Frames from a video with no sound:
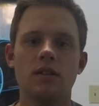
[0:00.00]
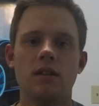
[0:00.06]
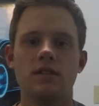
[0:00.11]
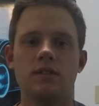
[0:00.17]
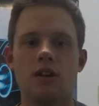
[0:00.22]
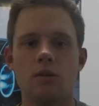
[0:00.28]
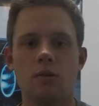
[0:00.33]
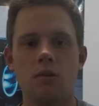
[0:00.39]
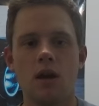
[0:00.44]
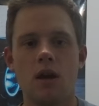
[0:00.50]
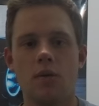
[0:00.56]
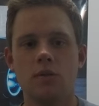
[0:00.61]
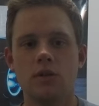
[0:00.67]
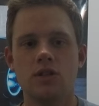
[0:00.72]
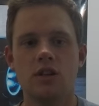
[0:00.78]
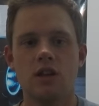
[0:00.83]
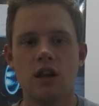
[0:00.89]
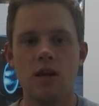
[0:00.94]
telling you how
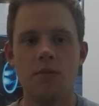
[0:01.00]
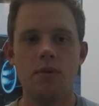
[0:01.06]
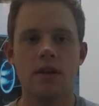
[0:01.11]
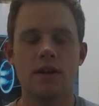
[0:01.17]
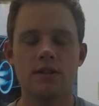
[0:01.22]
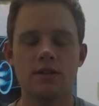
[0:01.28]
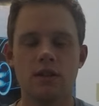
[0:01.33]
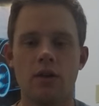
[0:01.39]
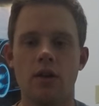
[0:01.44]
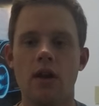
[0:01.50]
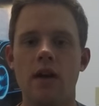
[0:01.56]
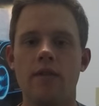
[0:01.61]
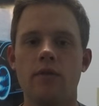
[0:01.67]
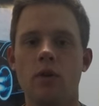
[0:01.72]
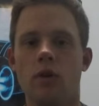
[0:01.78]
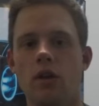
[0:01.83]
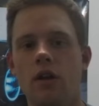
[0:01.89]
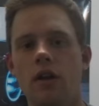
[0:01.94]
much ABS load I have
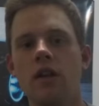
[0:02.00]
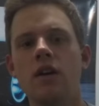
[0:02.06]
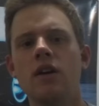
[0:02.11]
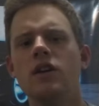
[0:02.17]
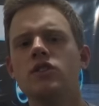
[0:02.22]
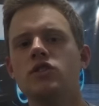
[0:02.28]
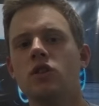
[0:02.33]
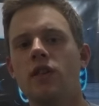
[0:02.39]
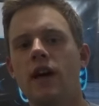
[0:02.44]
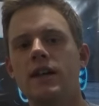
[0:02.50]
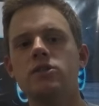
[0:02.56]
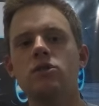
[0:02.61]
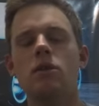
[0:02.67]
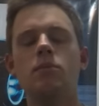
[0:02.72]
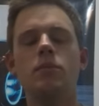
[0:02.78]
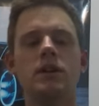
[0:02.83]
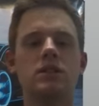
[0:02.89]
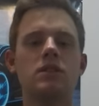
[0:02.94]
going on. So that's what
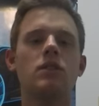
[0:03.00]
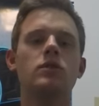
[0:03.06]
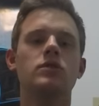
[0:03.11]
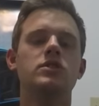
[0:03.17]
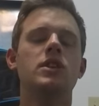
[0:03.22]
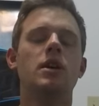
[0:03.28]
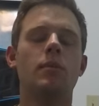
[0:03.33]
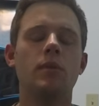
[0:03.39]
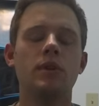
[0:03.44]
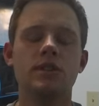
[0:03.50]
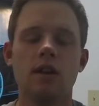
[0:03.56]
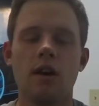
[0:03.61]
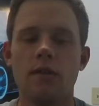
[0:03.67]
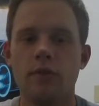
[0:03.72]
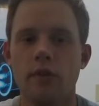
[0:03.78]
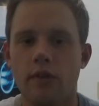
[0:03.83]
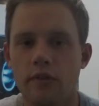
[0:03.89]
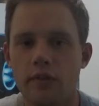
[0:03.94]
I'm basing those numbers
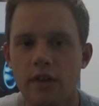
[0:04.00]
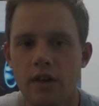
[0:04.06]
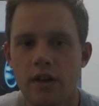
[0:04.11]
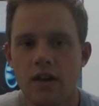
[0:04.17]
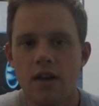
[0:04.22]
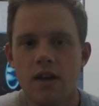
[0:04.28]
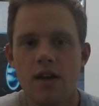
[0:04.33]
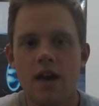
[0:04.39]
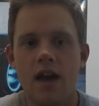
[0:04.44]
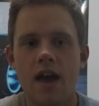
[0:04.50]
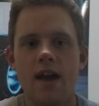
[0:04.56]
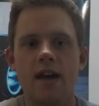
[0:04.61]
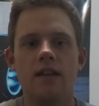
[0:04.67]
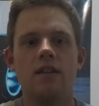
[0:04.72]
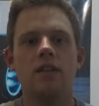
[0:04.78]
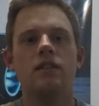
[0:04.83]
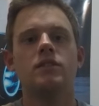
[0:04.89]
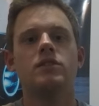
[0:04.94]
off of.
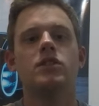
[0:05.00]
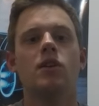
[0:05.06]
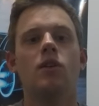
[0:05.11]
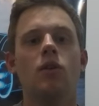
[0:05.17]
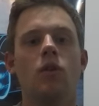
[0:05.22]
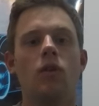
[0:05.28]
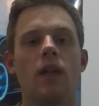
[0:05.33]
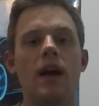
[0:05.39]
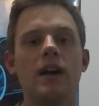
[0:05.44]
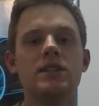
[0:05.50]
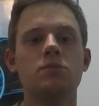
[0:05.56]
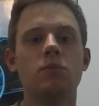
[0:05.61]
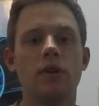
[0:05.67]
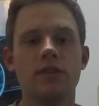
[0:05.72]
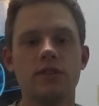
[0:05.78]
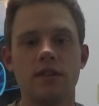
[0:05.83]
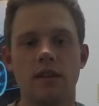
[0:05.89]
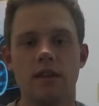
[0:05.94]
And so last
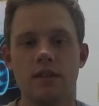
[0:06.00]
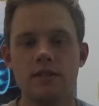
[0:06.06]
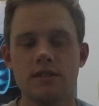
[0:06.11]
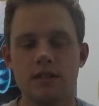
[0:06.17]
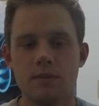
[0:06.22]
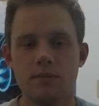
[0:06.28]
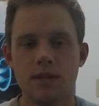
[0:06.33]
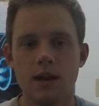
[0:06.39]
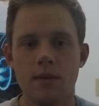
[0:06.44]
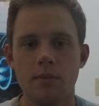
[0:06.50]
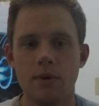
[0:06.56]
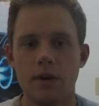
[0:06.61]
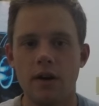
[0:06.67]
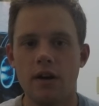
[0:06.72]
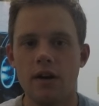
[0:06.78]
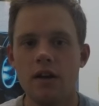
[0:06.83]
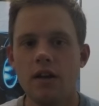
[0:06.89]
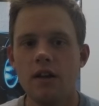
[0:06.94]
month in
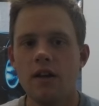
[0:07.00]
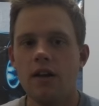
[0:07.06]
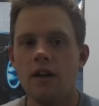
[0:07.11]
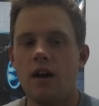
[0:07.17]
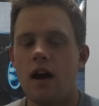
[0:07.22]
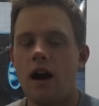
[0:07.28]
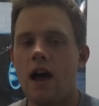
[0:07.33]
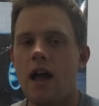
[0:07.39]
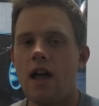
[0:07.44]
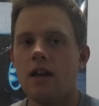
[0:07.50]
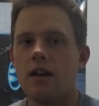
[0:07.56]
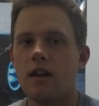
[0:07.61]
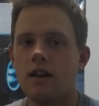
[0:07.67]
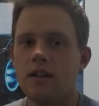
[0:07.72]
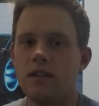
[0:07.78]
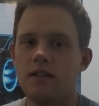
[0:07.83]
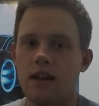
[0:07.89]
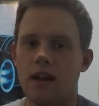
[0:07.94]
September, I
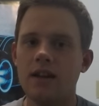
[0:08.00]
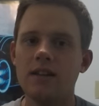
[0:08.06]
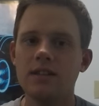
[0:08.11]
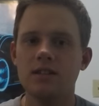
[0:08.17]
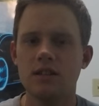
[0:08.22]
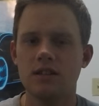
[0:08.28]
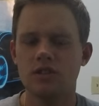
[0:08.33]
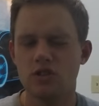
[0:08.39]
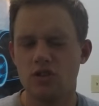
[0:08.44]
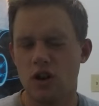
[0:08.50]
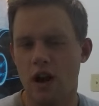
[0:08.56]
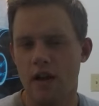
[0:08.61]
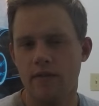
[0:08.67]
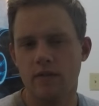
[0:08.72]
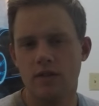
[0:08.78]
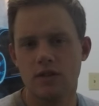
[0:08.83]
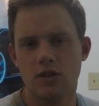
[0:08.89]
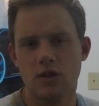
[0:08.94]
got a 96
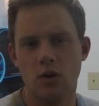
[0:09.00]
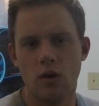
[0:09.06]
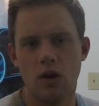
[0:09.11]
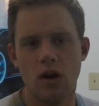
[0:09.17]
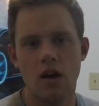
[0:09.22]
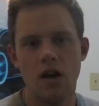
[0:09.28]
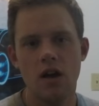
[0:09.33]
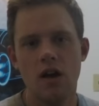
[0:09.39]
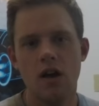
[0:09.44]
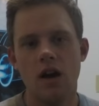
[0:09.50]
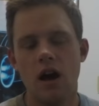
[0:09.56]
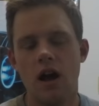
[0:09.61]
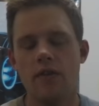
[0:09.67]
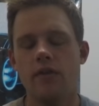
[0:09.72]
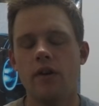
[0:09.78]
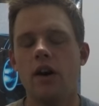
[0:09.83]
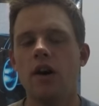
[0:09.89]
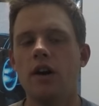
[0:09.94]
driving score out
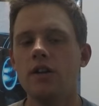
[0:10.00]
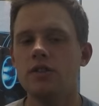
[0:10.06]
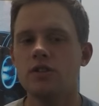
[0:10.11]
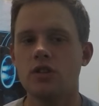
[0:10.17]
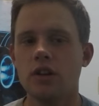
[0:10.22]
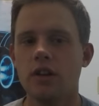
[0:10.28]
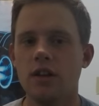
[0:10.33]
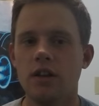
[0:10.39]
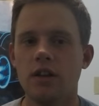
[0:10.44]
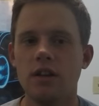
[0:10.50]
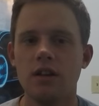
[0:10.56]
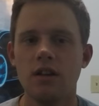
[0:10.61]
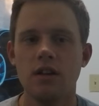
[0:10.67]
of 100.